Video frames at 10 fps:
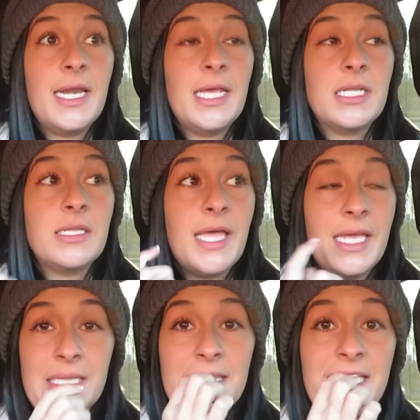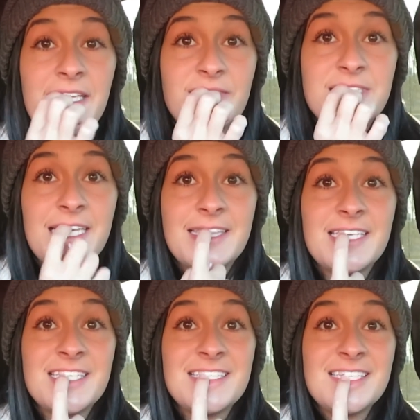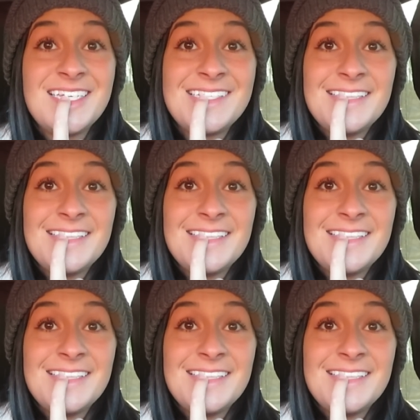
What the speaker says: and it like leaves like this